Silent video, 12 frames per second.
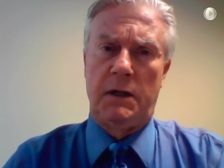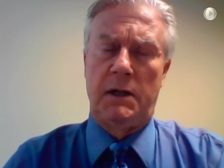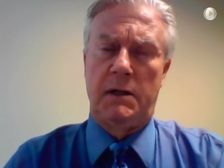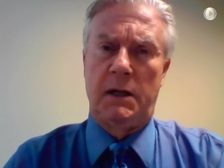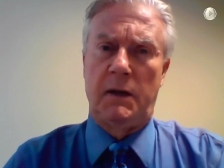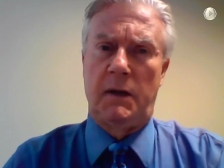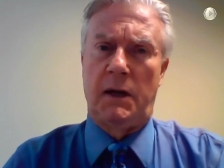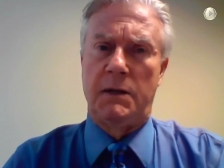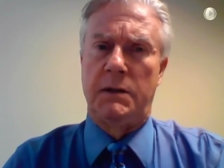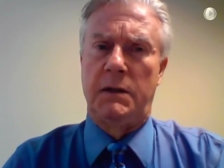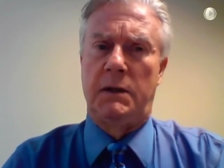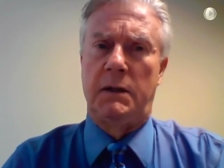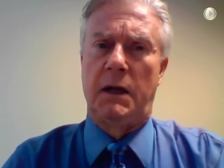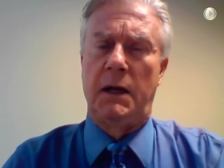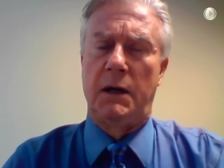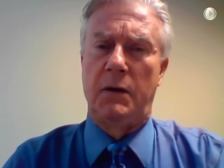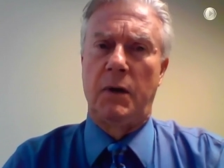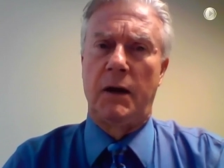on a ten thousand dollars
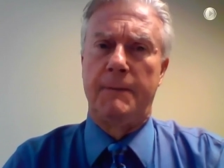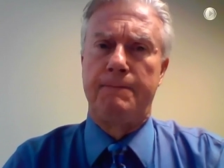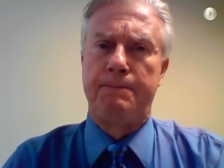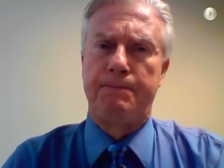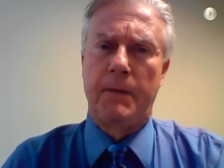line of credit.